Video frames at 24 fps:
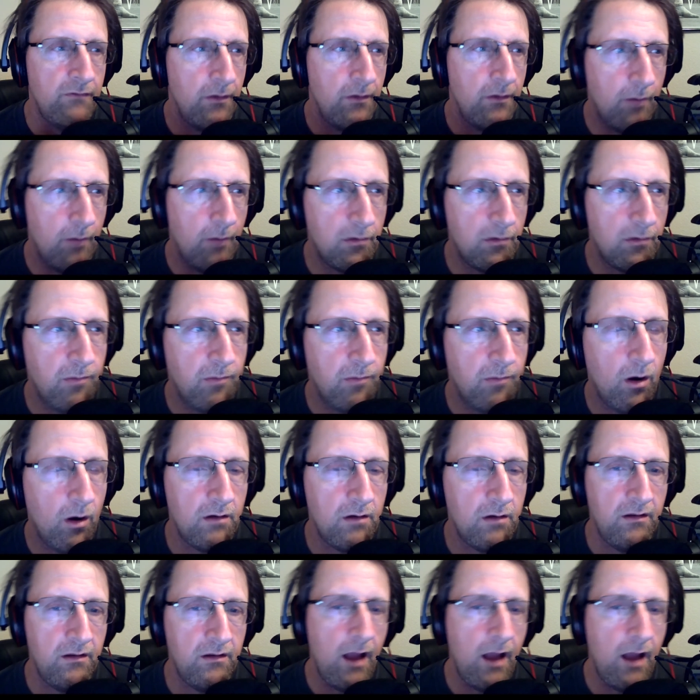the most
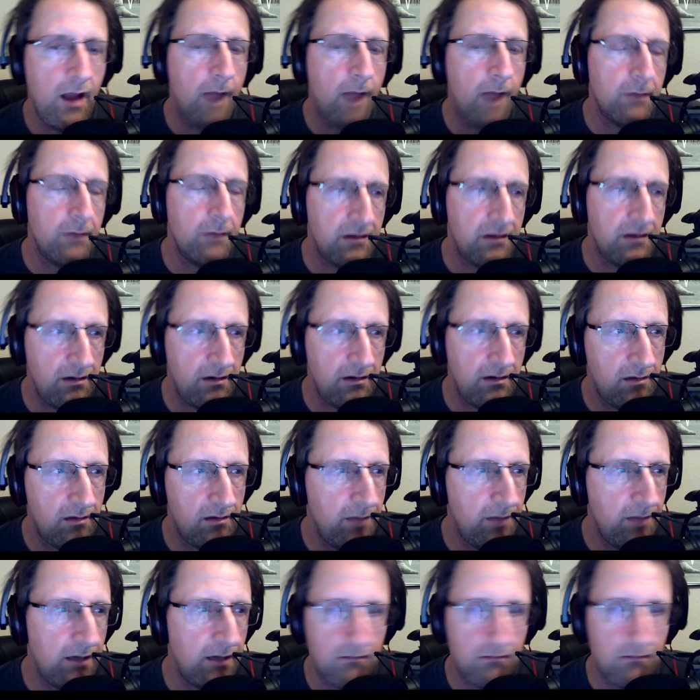part, the opposite has
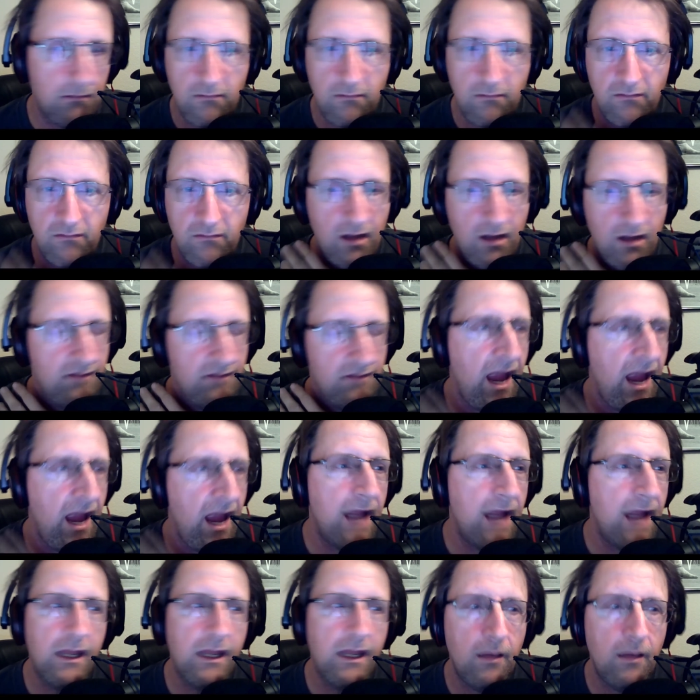been
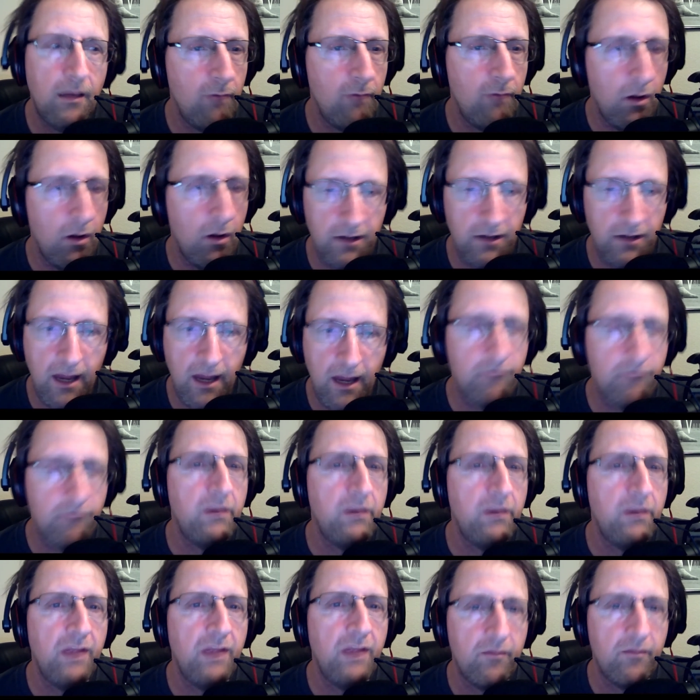attacking him on
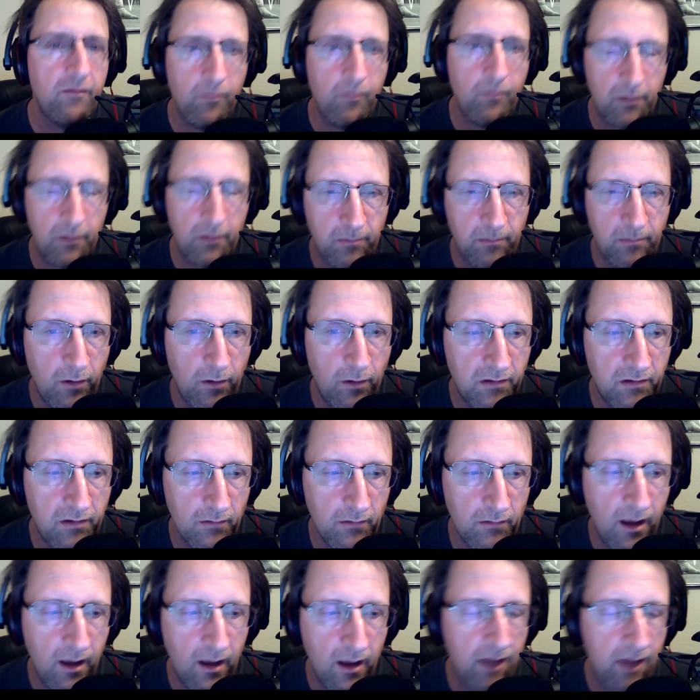everything from his
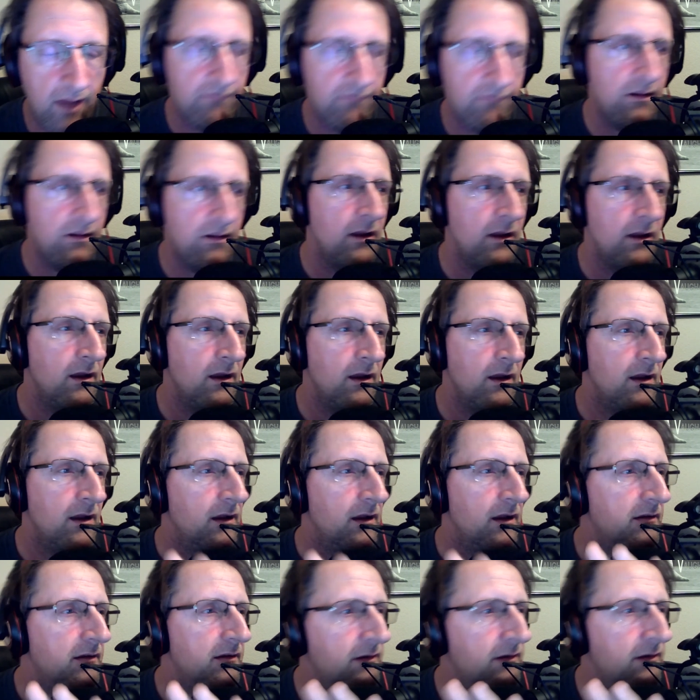personal life
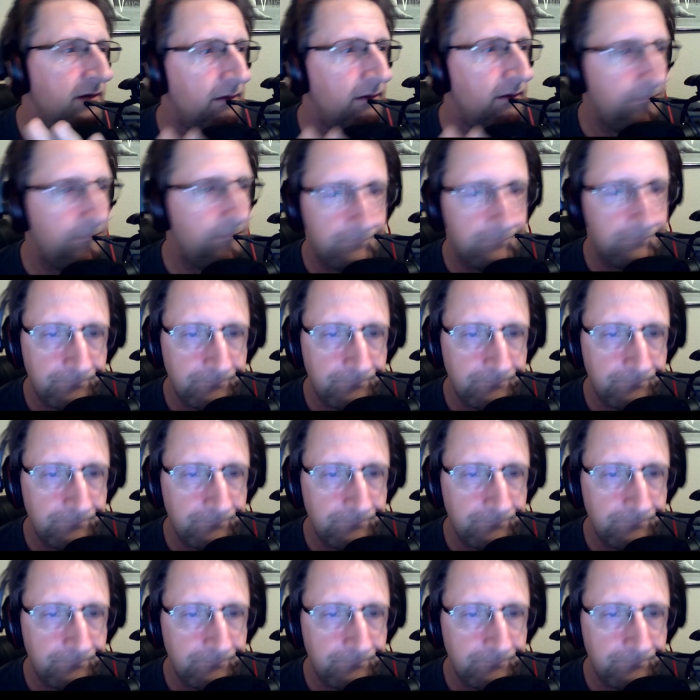to,